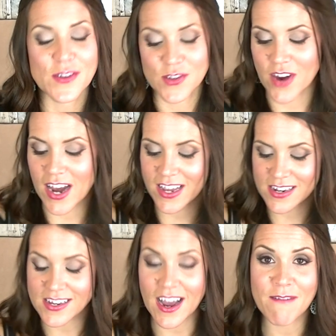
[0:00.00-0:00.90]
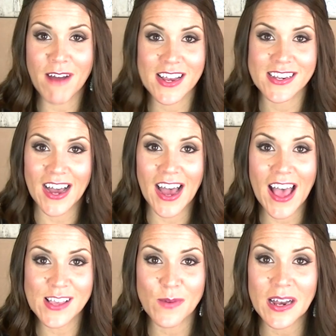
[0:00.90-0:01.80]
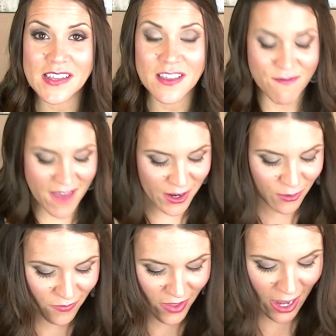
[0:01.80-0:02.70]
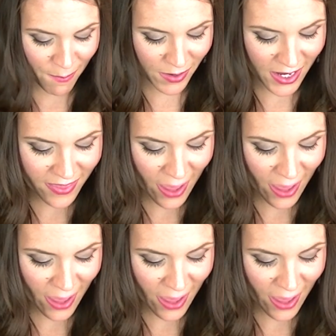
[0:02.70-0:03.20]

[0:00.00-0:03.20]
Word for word: Australian director as well as the founder of the company.